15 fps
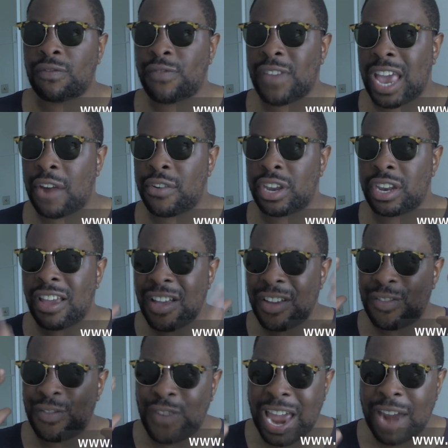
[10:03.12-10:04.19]
variant.
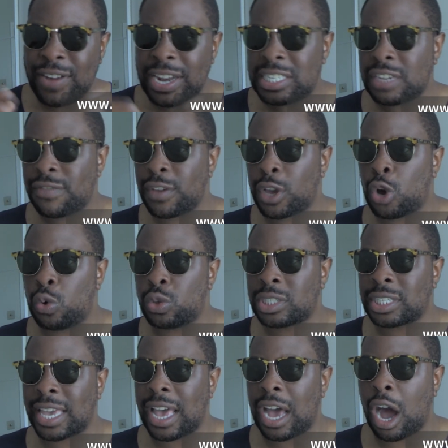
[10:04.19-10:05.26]
Very difficult
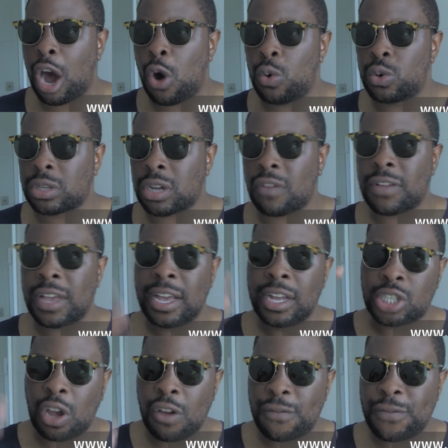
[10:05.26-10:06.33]
to get hold of.
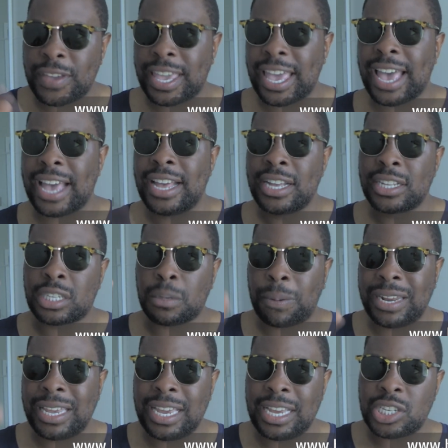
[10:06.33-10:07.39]
Don't forget to
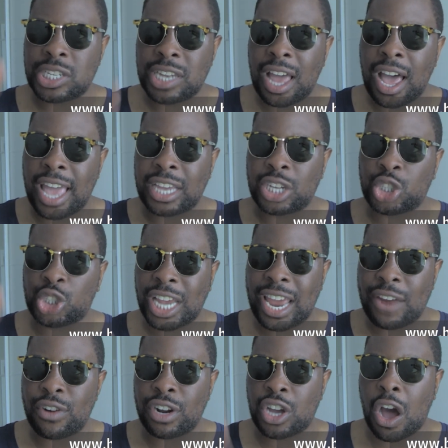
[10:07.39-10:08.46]
please like,
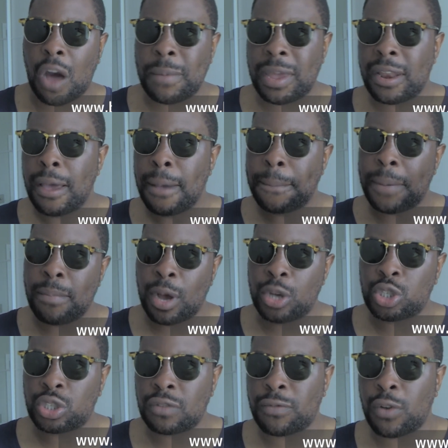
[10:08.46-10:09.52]
share and comment, but
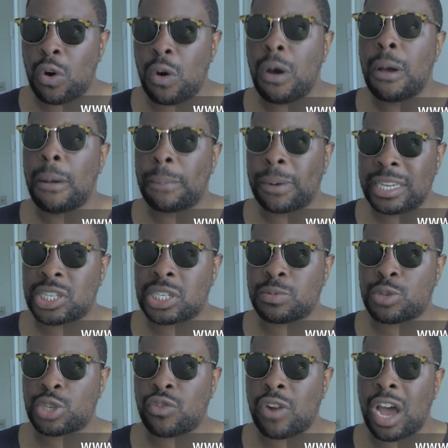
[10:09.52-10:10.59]
most of all, please
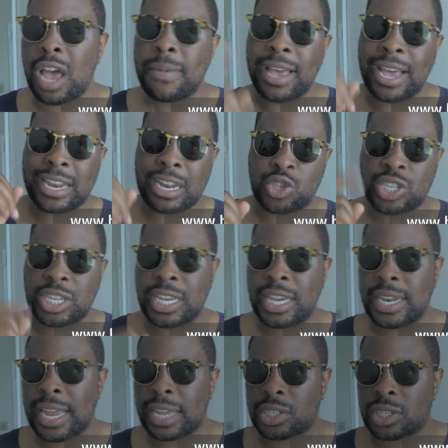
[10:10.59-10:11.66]
subscribe, and I'll see
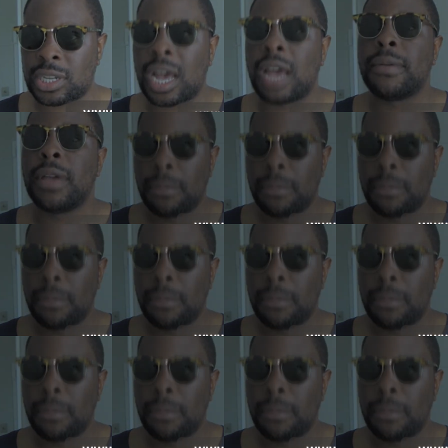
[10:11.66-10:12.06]
you next time.